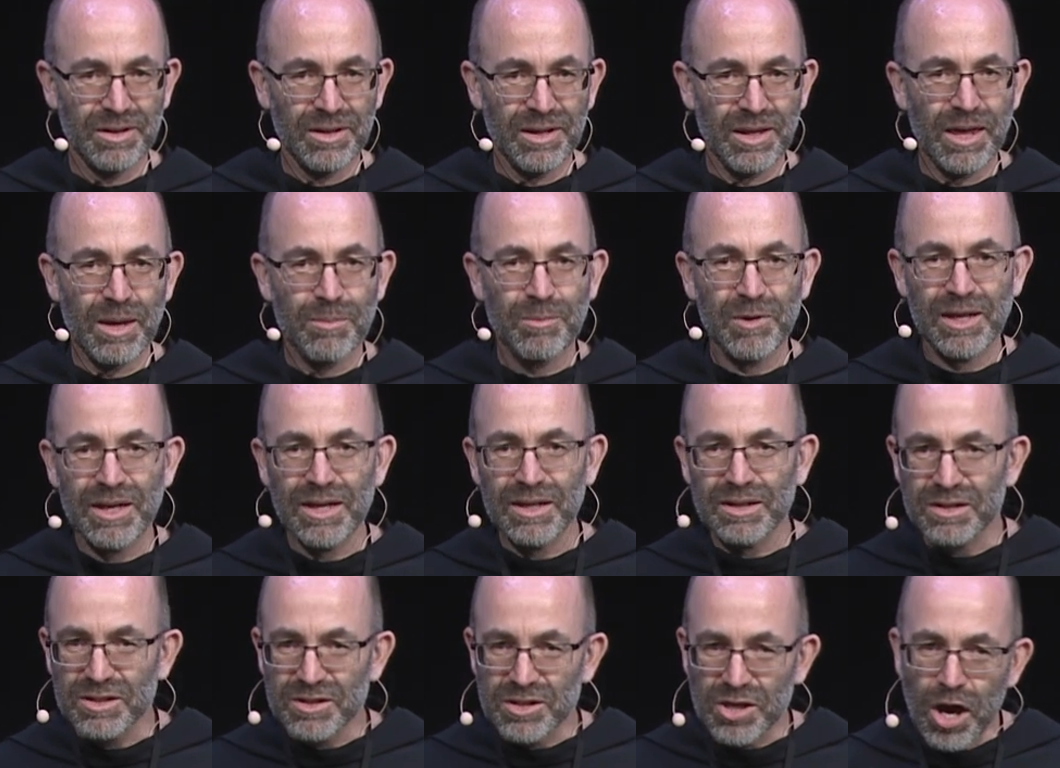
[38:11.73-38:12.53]
They
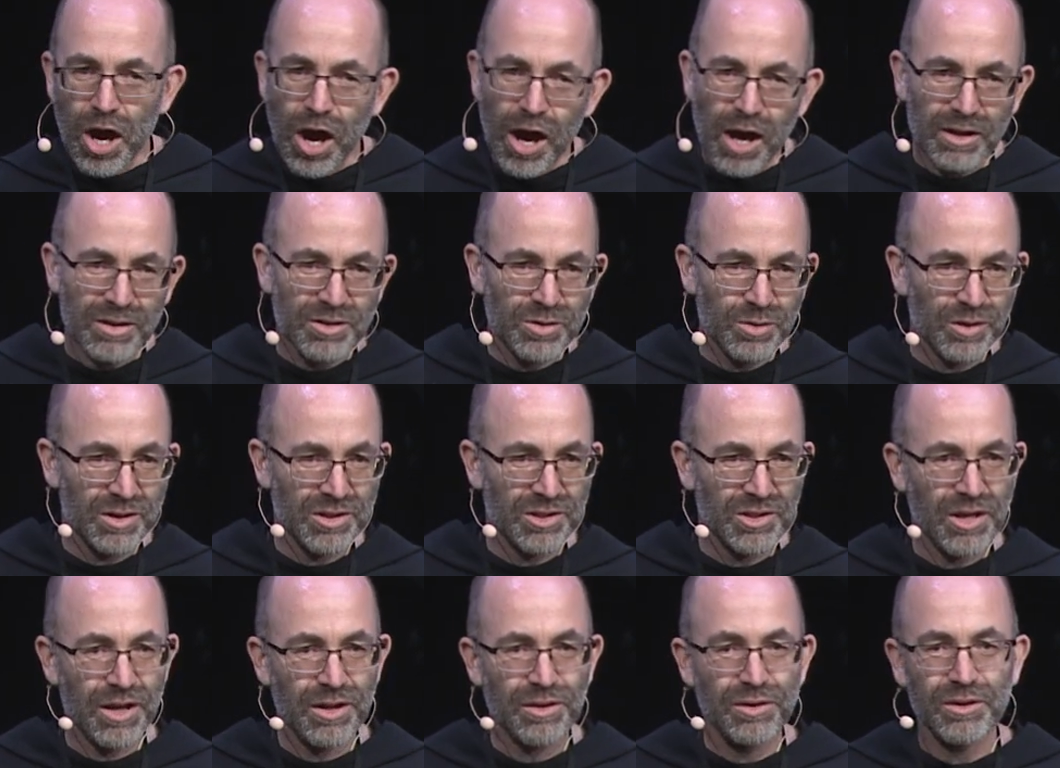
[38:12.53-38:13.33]
began to talk to
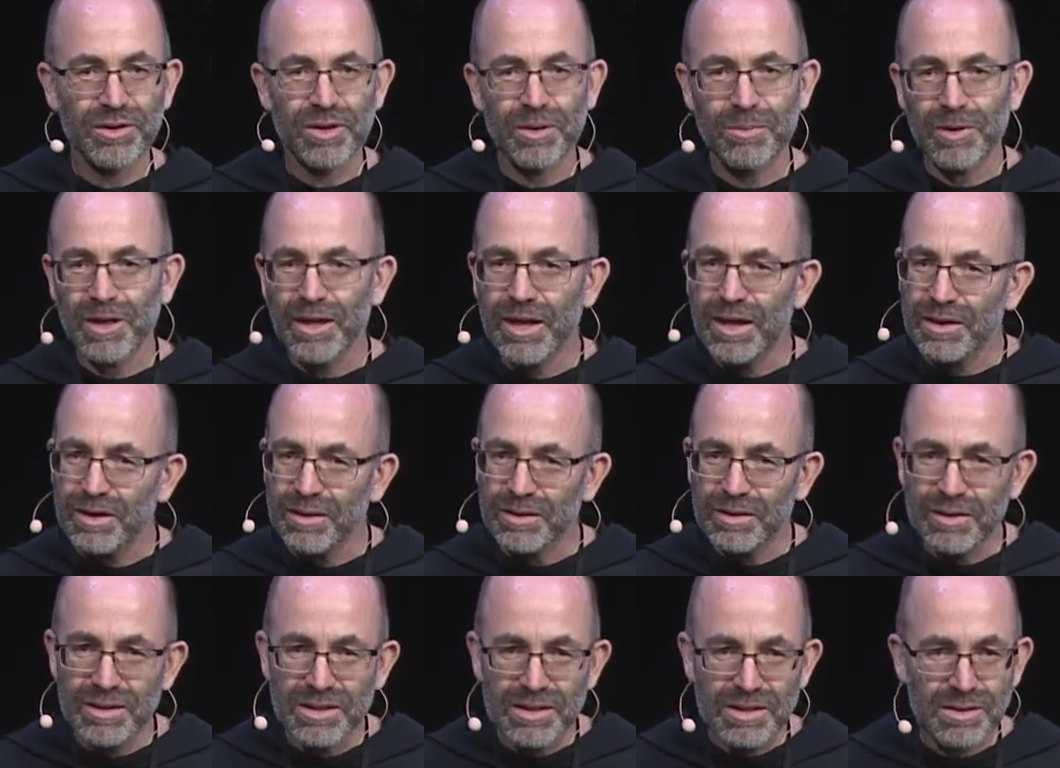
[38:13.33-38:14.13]
each other. They began to
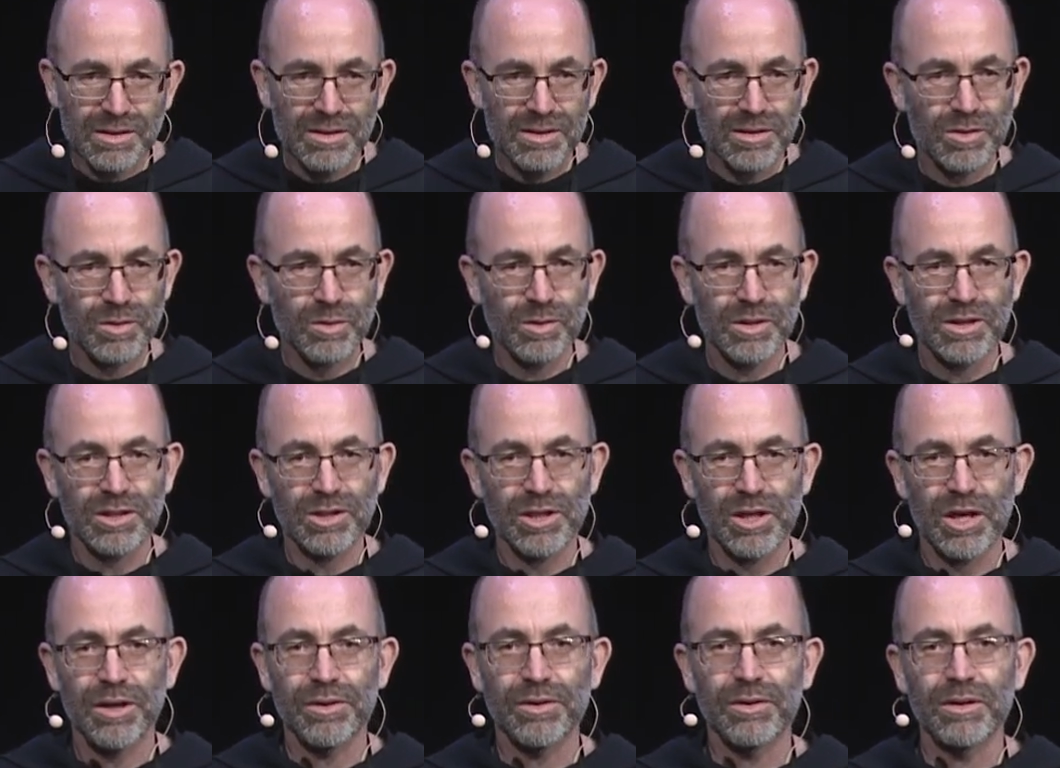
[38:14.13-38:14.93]
listen to each
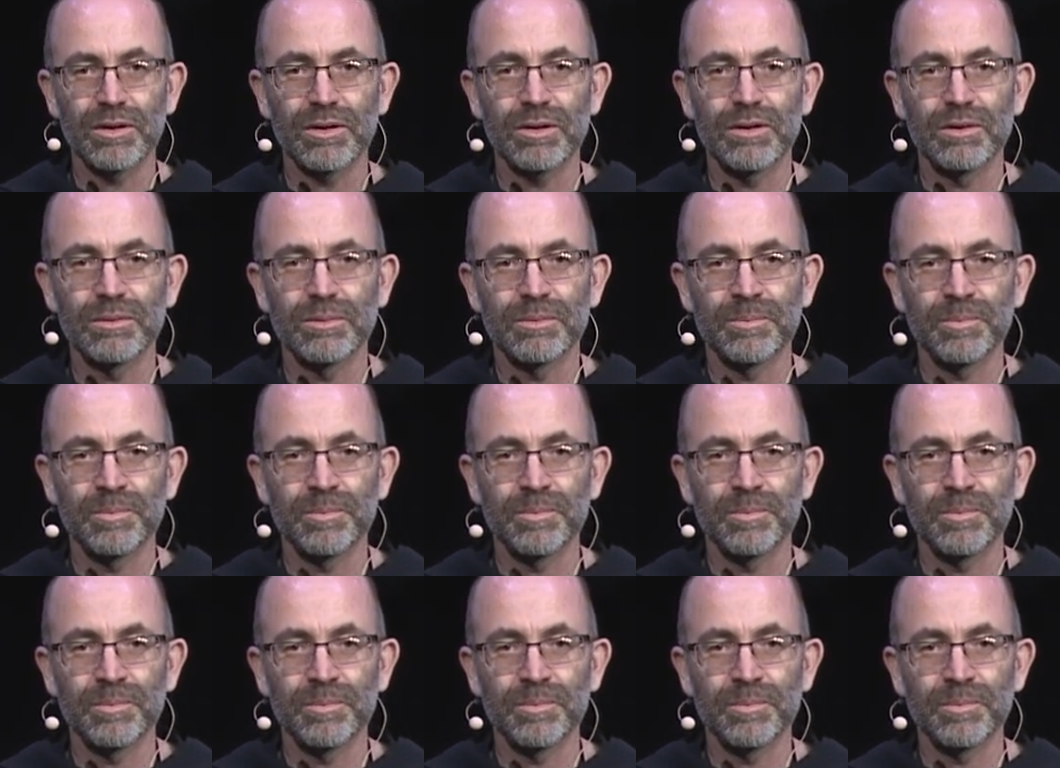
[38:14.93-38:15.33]
other.